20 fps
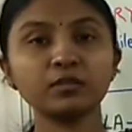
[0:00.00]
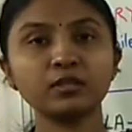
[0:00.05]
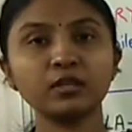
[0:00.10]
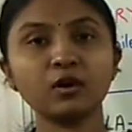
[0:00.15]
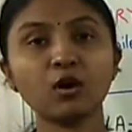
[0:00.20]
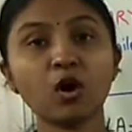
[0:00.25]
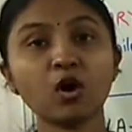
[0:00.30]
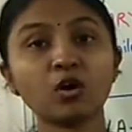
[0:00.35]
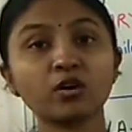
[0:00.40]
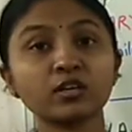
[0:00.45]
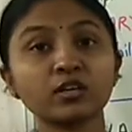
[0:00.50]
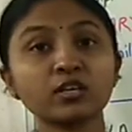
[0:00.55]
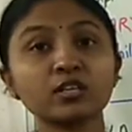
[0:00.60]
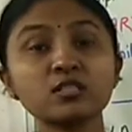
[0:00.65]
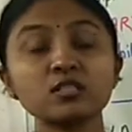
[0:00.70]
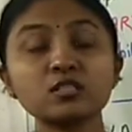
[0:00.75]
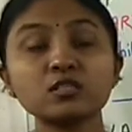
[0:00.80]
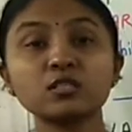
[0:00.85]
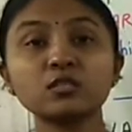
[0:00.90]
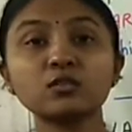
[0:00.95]
the
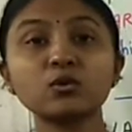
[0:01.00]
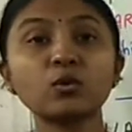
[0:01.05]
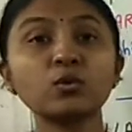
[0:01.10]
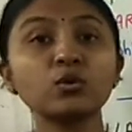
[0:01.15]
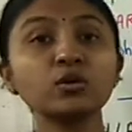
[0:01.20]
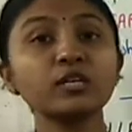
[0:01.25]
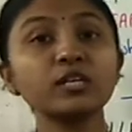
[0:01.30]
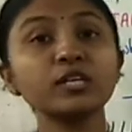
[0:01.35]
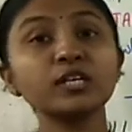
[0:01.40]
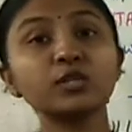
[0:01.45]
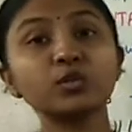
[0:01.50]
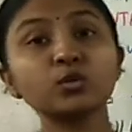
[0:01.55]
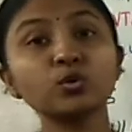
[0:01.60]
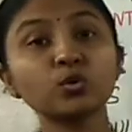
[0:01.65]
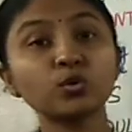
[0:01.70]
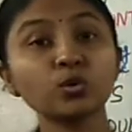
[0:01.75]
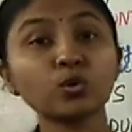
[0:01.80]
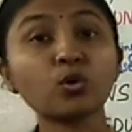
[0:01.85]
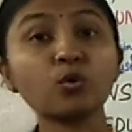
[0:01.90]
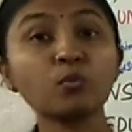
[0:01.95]
organs don't need to
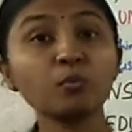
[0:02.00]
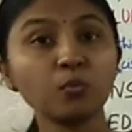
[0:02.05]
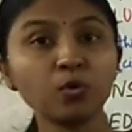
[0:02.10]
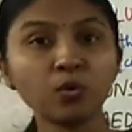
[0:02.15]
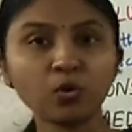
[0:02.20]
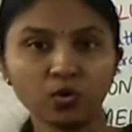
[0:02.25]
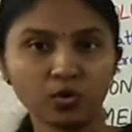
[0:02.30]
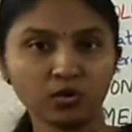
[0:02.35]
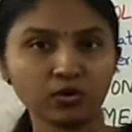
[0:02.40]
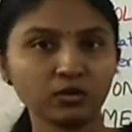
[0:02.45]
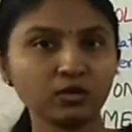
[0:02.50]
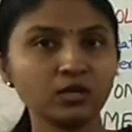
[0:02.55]
grow more.